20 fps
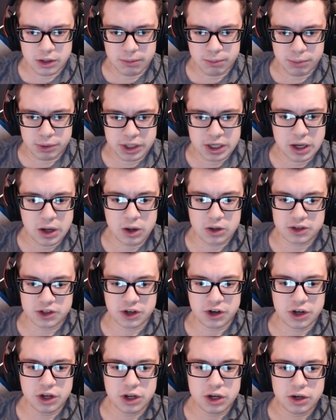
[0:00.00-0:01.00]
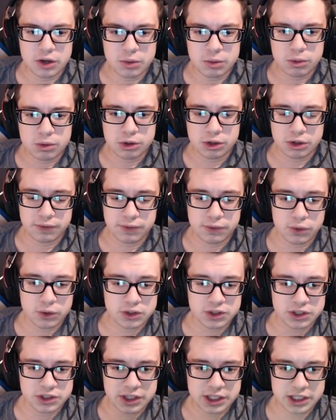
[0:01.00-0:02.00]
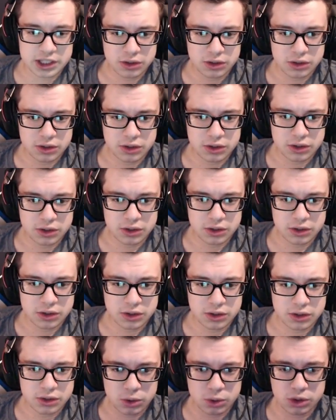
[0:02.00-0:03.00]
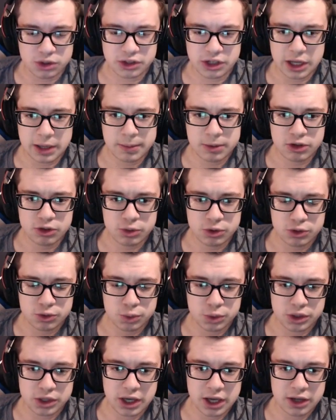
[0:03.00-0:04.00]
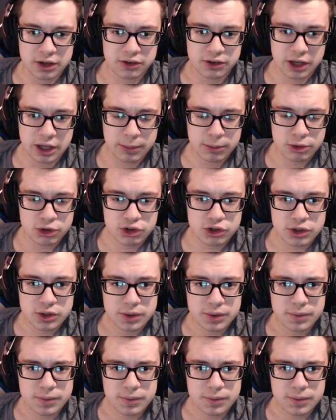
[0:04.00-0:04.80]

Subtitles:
Bring out Altaria. We're going to force a second shield here, or damage, which we get damage.